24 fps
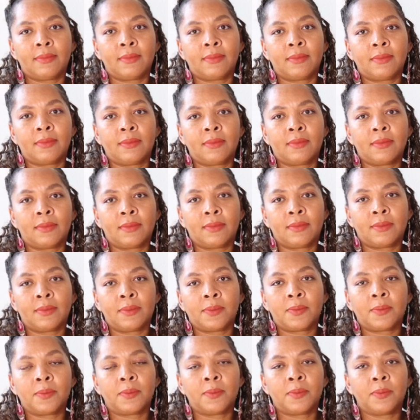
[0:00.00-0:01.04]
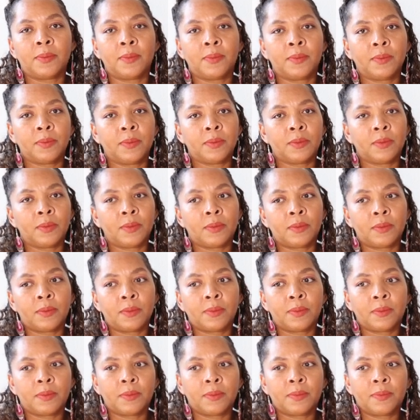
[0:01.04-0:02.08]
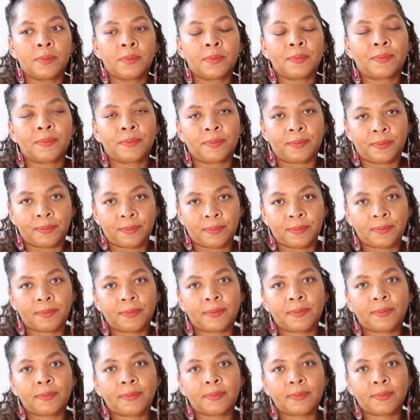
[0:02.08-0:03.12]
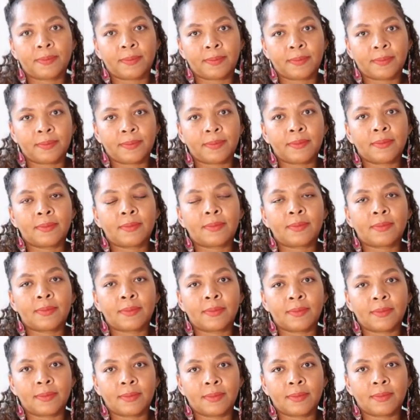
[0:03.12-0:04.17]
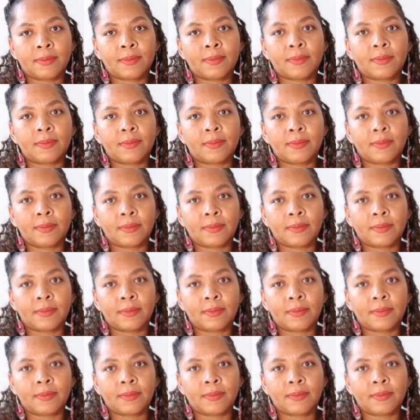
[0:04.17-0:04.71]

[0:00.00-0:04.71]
The person shown says nothing.